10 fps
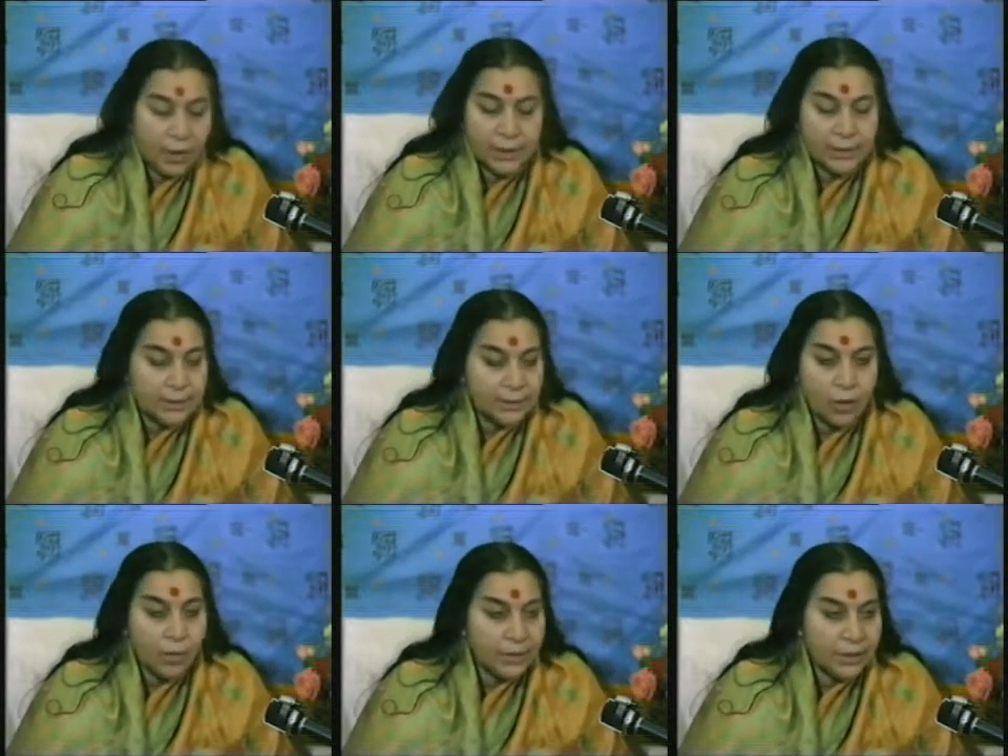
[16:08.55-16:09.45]
It's a
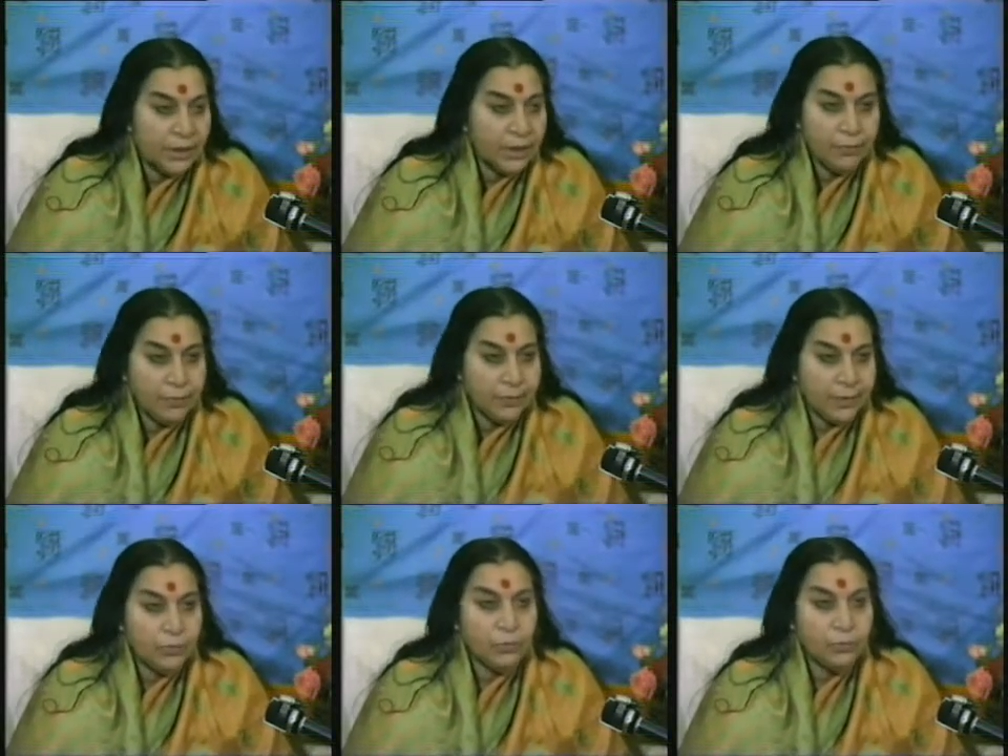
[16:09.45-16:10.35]
common thing
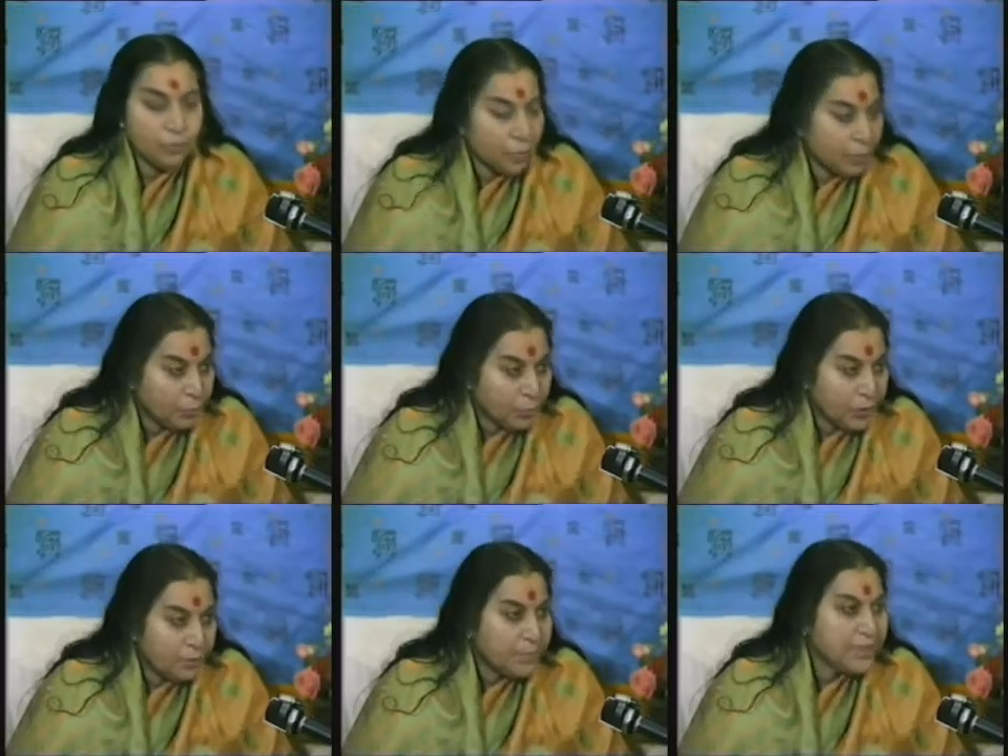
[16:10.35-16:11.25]
everybody knows should not put.
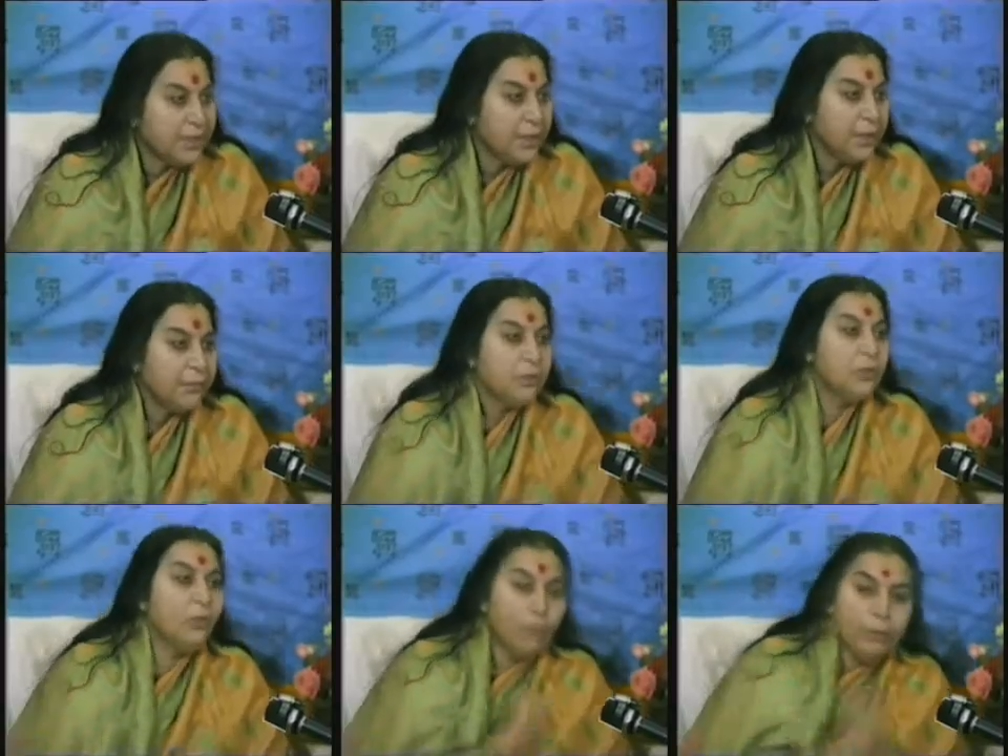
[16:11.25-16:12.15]
It. But still they will
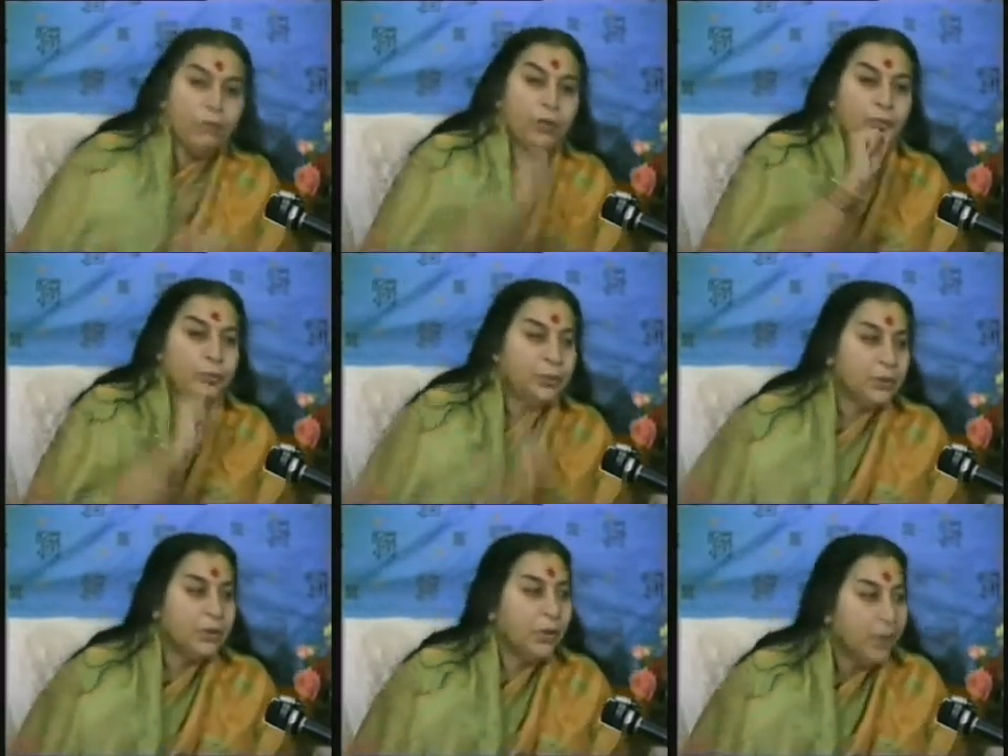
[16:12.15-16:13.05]
say, no, we want to put
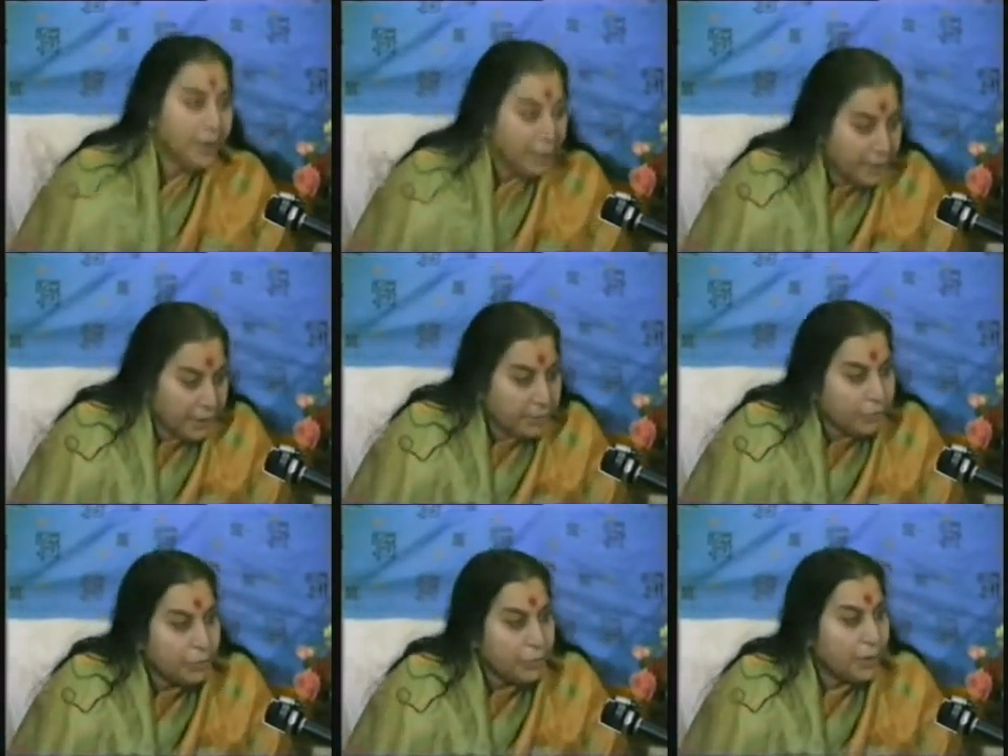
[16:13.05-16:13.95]
it. All right, let them
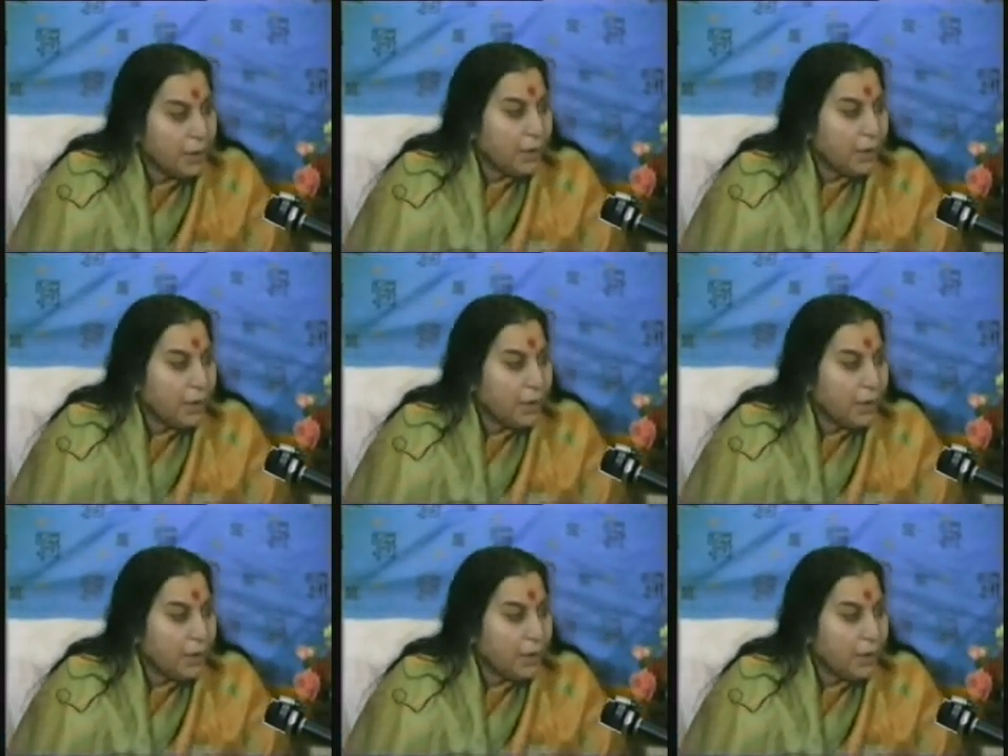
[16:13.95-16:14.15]
put. It.